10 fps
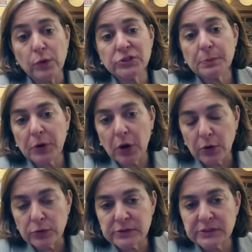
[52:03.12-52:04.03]
which
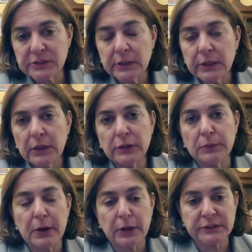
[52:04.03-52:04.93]
opposed
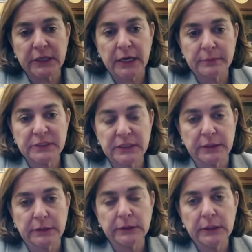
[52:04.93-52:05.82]
the maritime
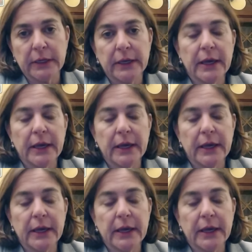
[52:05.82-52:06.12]
deal